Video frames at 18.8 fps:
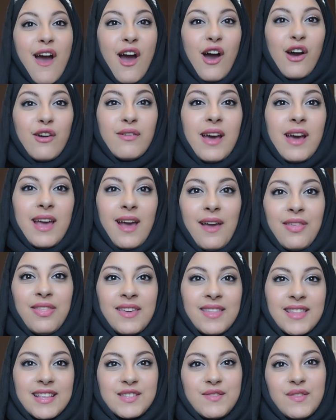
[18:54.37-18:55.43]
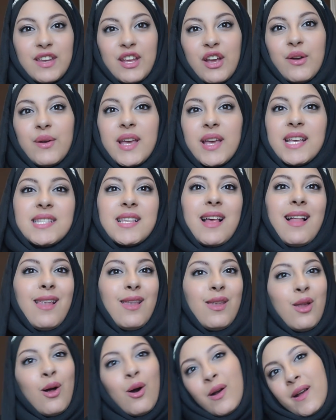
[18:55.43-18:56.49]
Alright, I think this video is
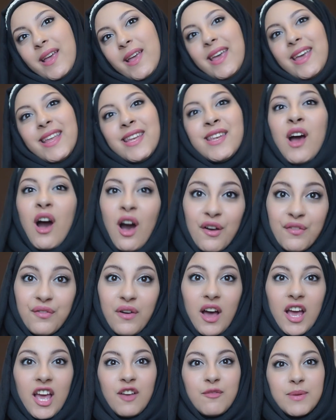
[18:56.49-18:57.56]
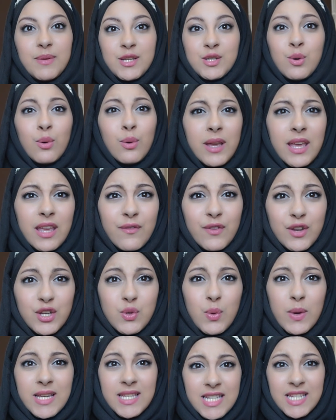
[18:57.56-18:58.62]
long enough. I have been talking for
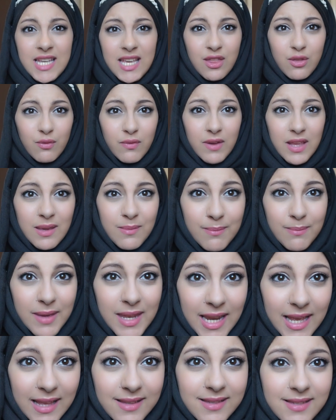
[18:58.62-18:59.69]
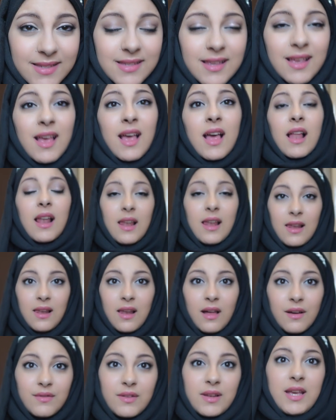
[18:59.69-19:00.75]
23 minutes.
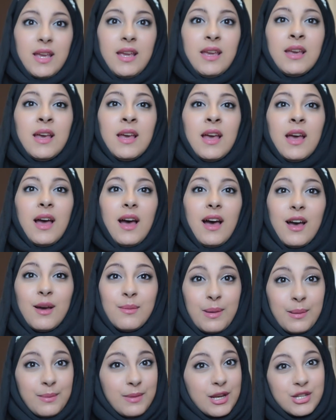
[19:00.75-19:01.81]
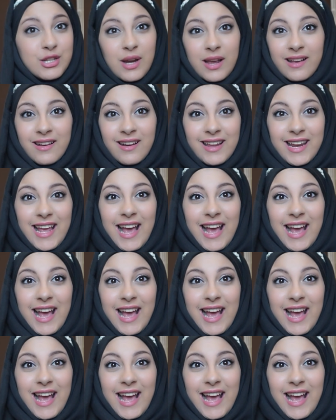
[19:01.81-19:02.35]
Lovely. I'm going to try and cut it